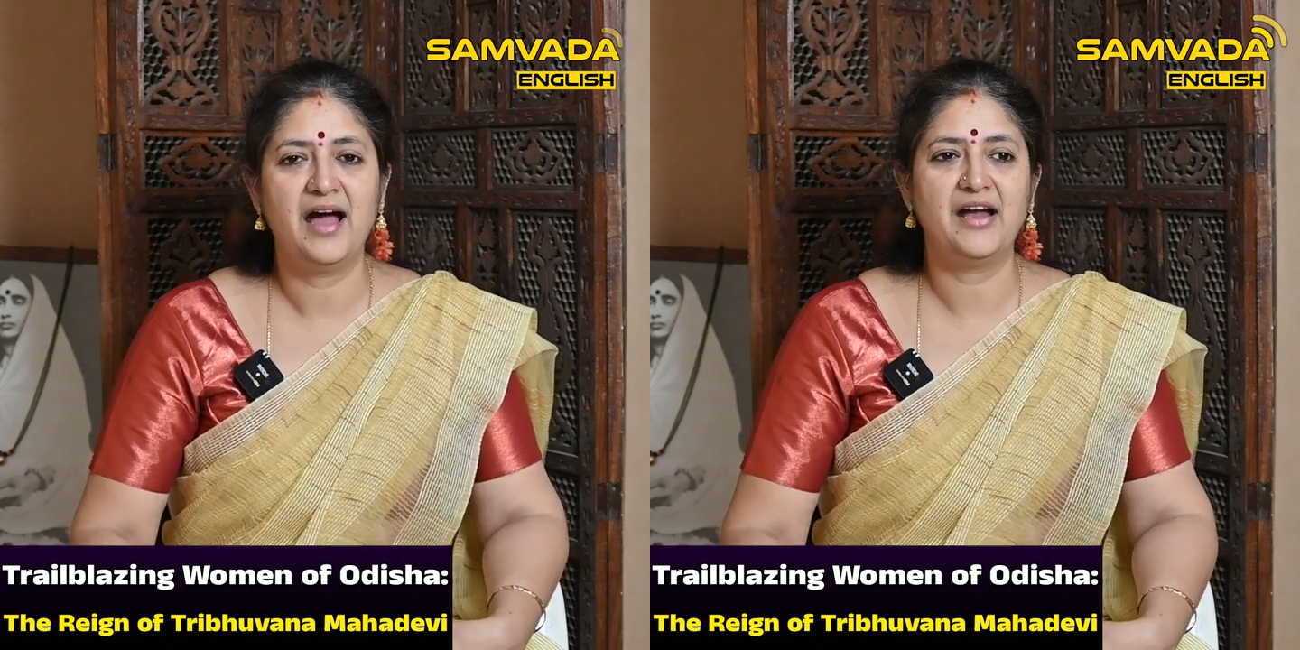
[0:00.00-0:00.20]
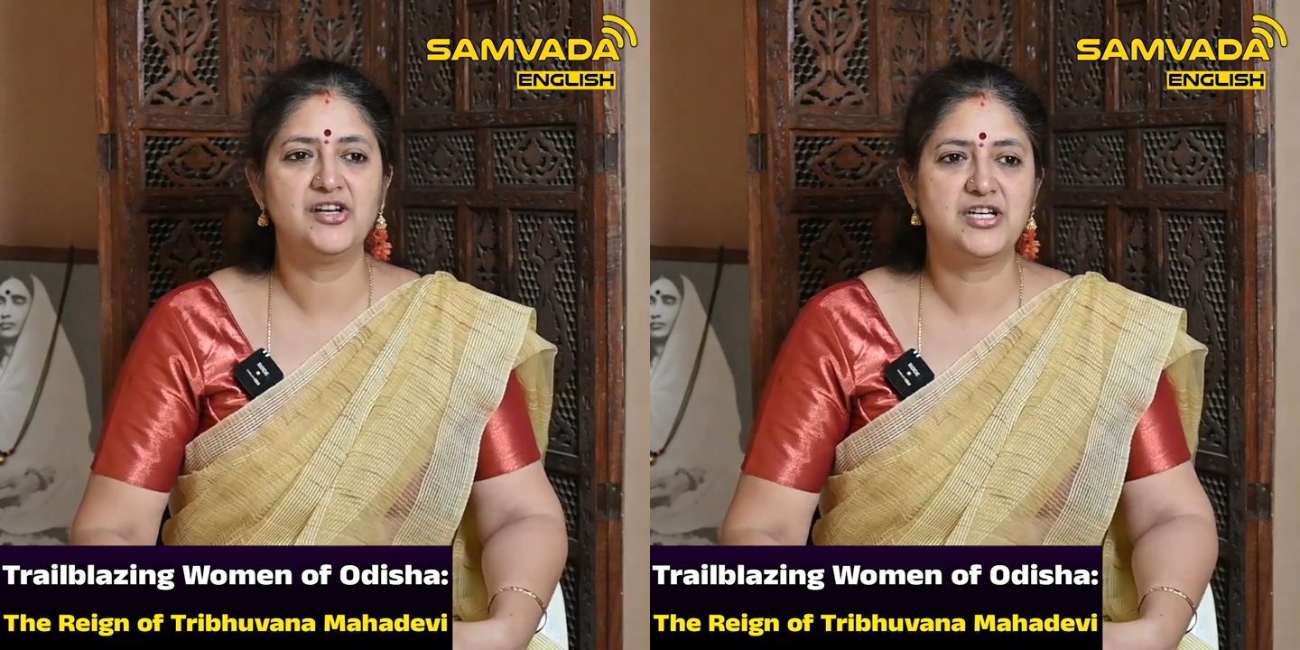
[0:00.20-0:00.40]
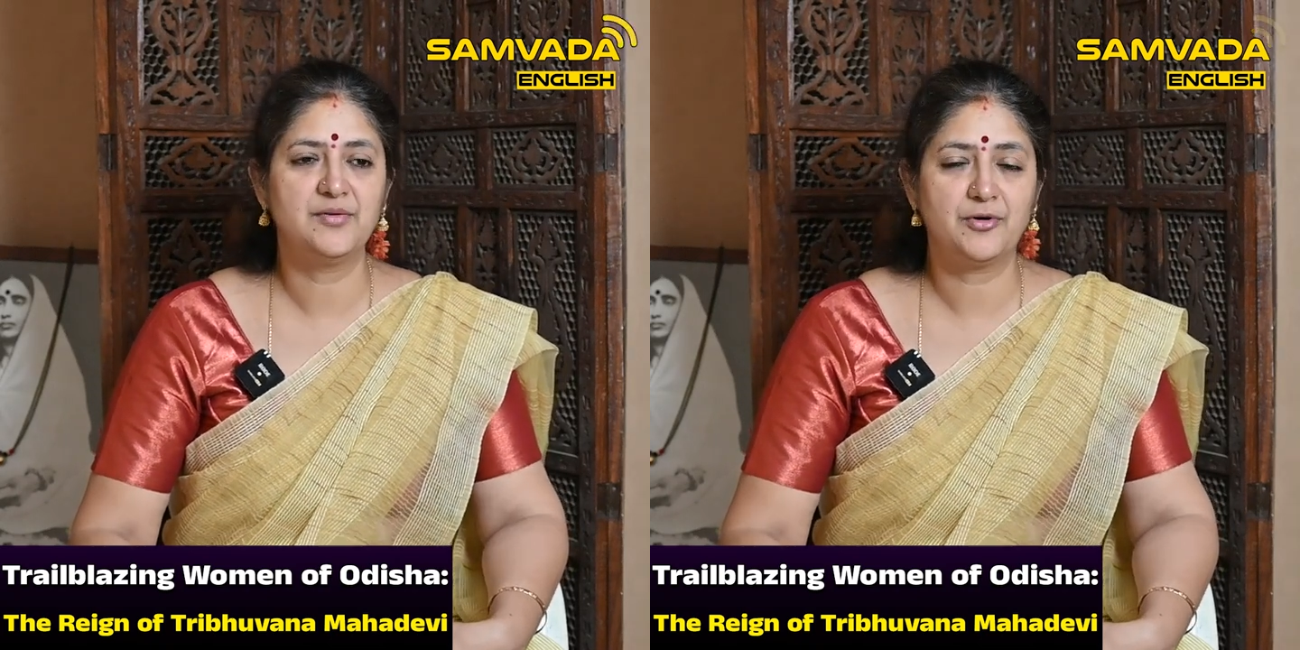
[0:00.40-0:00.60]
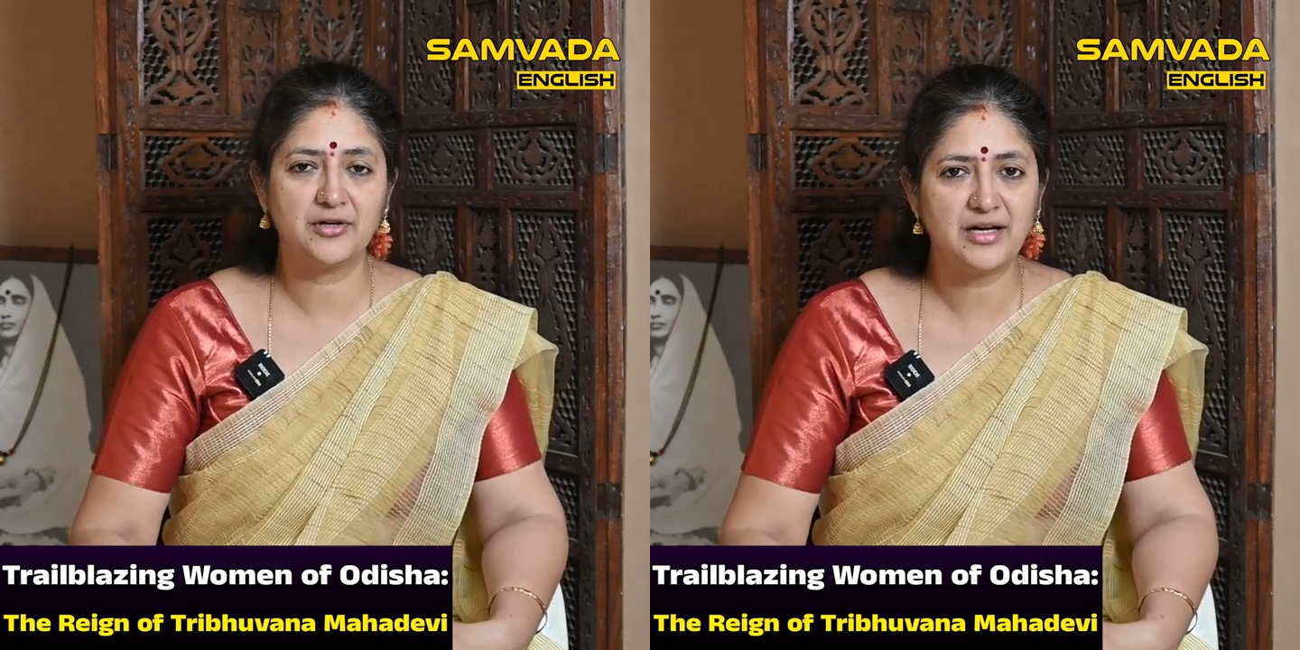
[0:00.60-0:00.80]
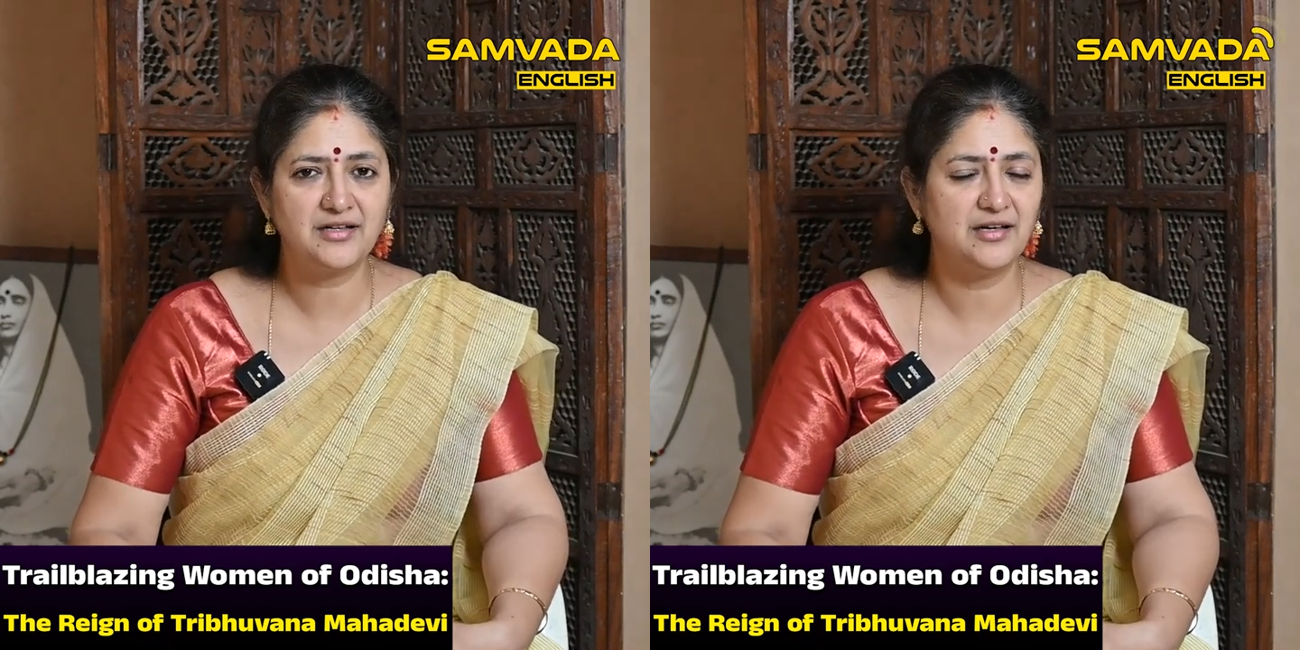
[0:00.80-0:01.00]
and she
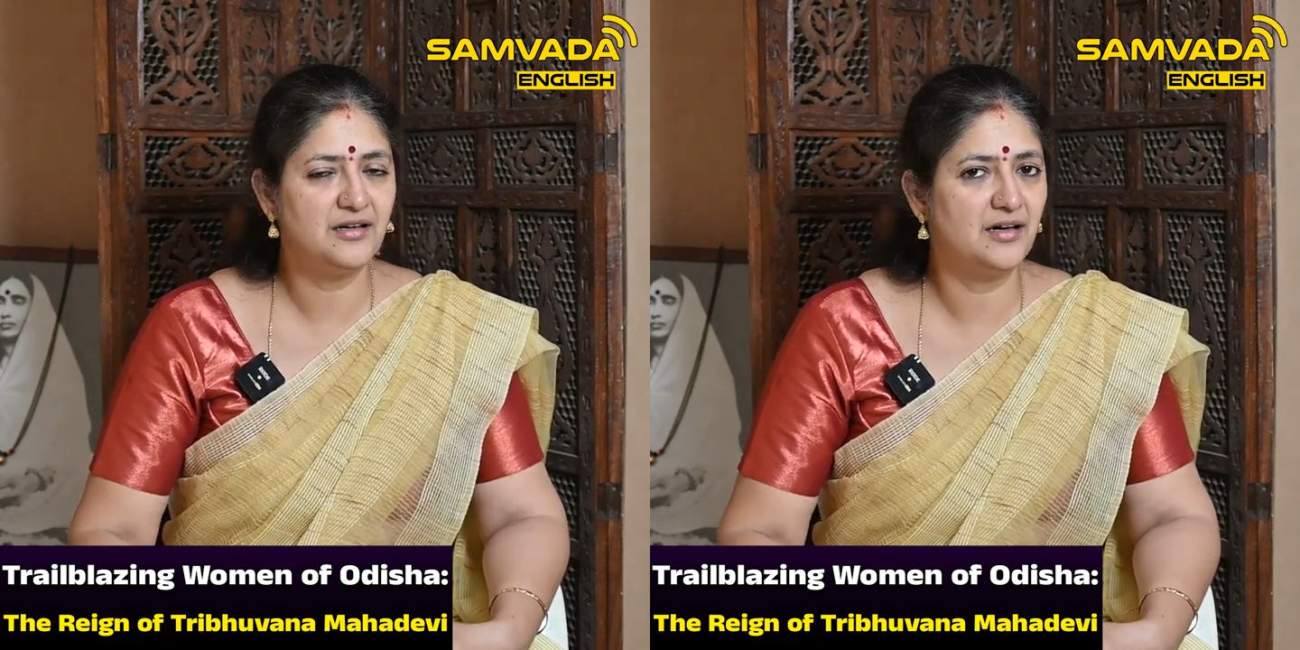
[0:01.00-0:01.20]
protected